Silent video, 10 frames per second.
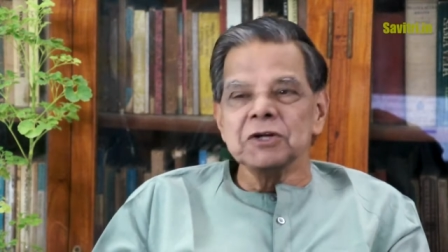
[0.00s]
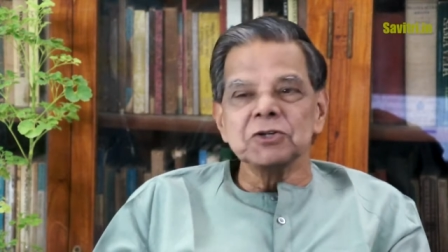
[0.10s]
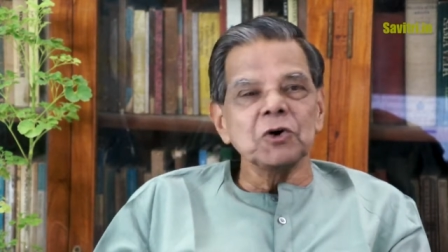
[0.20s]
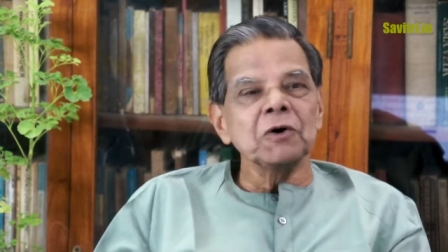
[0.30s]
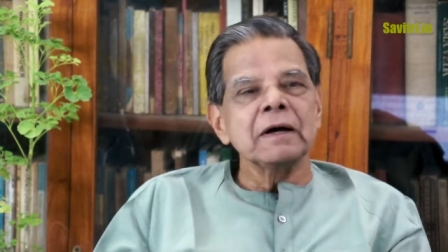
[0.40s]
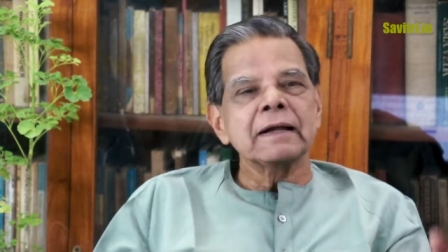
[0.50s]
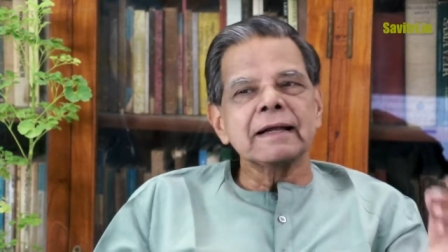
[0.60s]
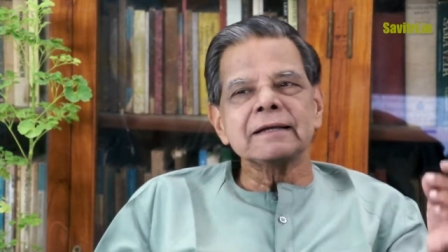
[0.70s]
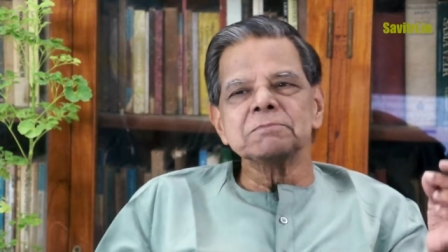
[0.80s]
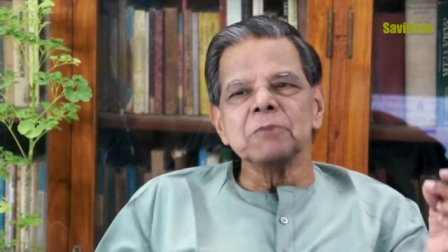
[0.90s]
So
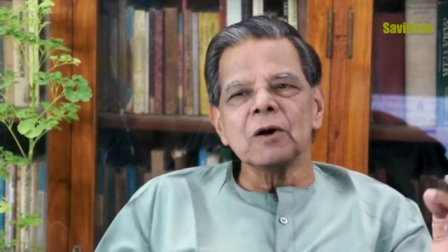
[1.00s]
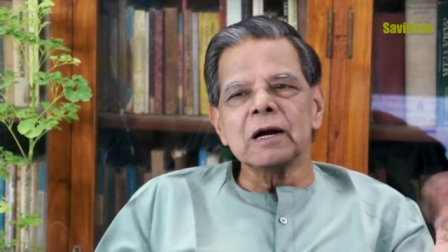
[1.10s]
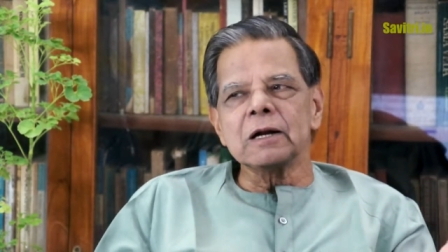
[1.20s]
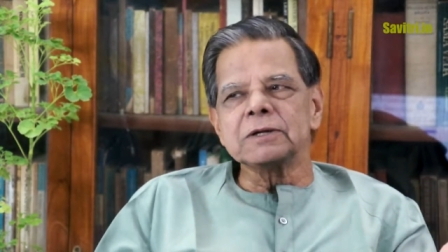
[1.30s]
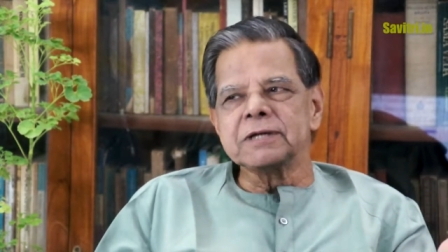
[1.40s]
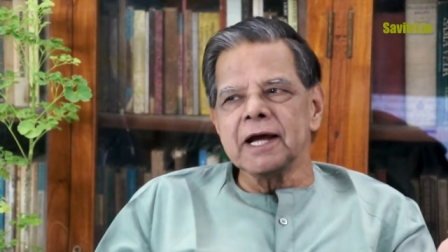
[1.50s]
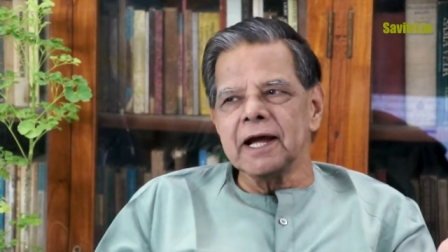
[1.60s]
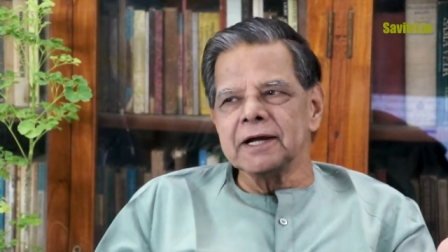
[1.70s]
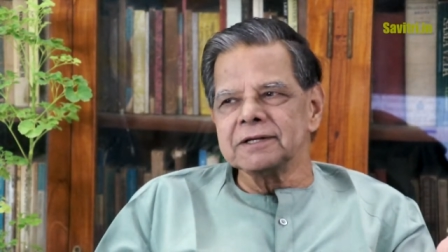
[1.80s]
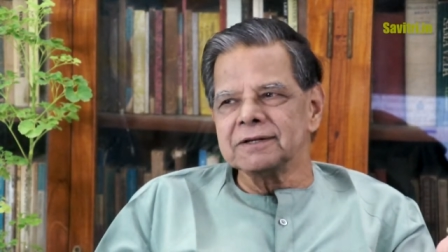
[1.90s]
that small little
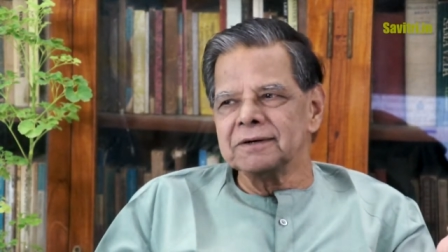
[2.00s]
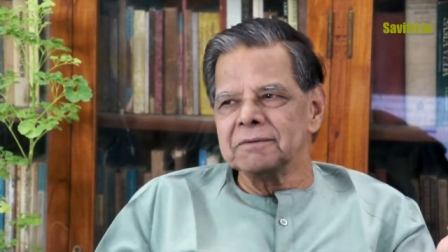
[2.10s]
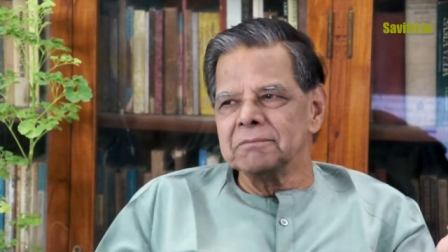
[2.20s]
change